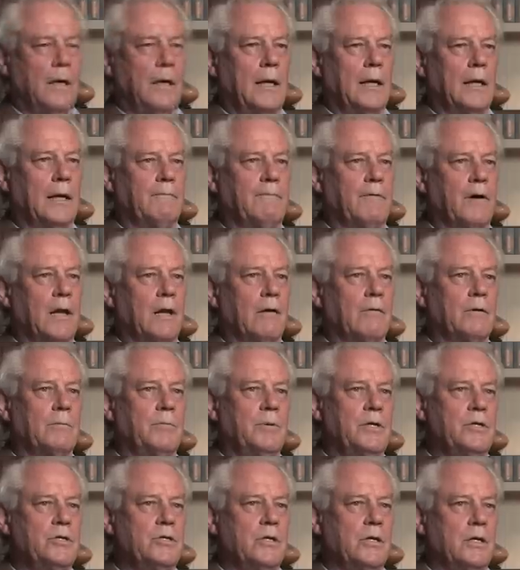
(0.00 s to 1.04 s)
And following
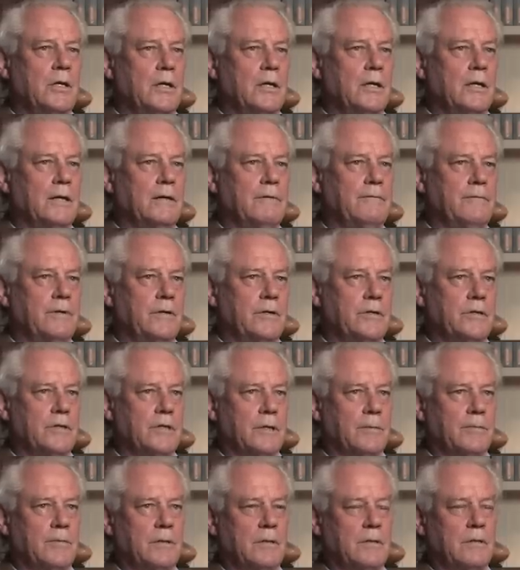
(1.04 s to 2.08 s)
PG&E, I finished
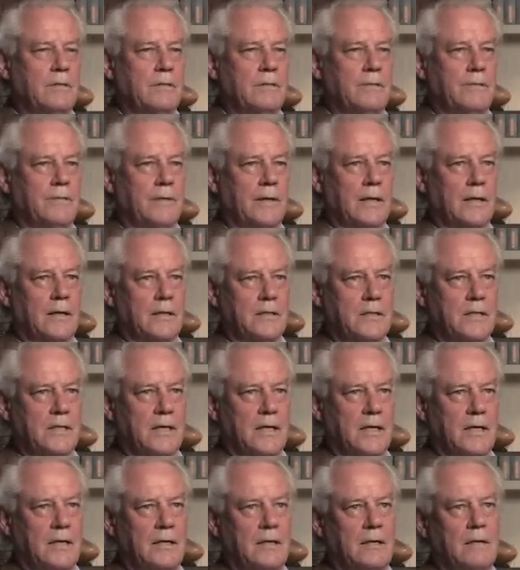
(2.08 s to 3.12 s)
up the final
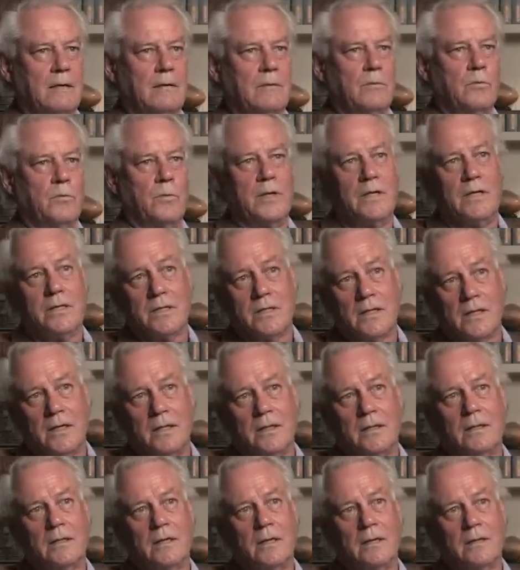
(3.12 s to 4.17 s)
design,
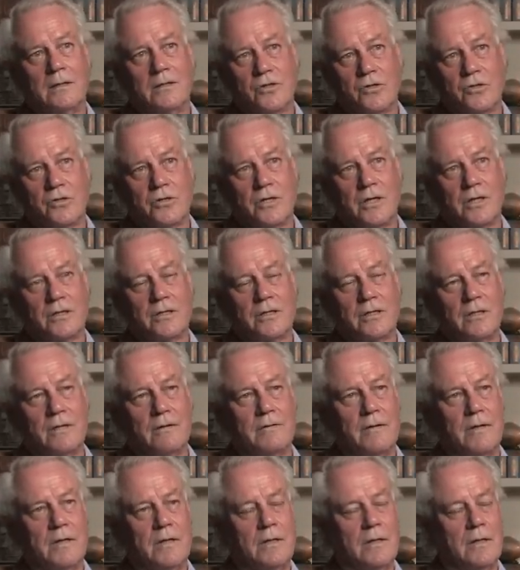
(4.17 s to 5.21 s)
redesign, and construction
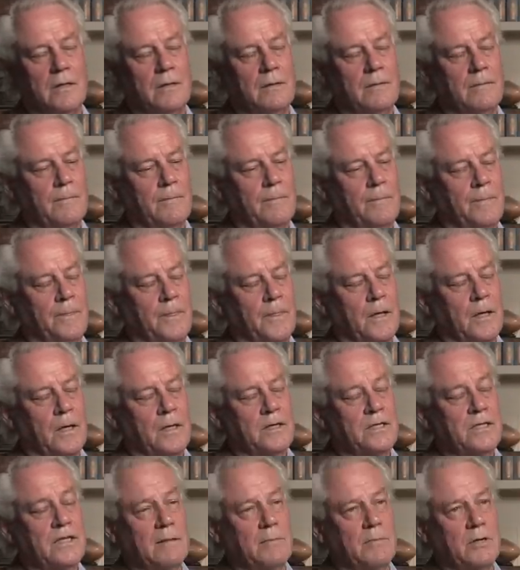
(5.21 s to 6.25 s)
of the
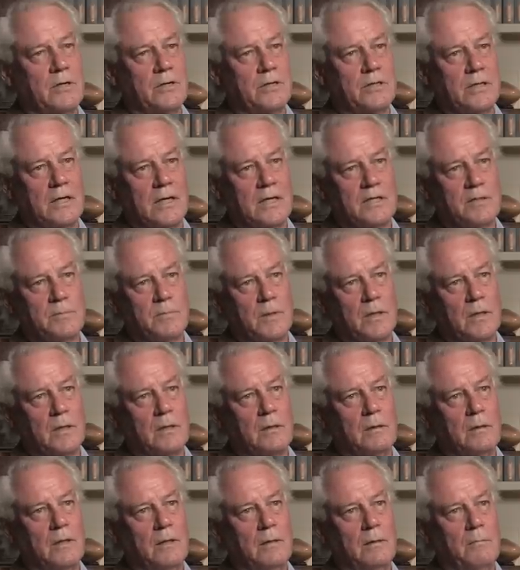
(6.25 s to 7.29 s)
St. Mary's Hospital
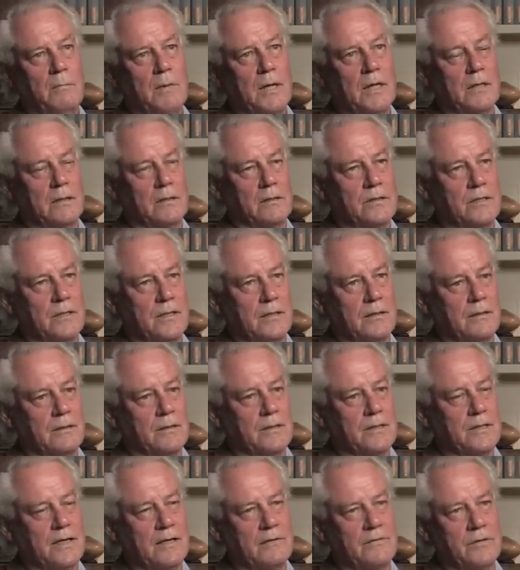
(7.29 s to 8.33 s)
and Medical Center
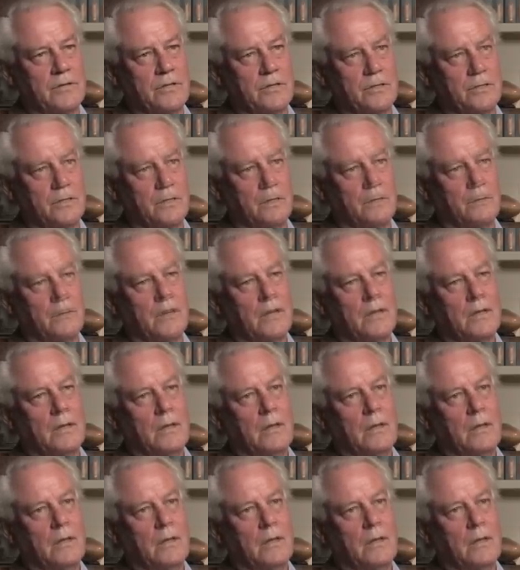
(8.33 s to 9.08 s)
in San Francisco.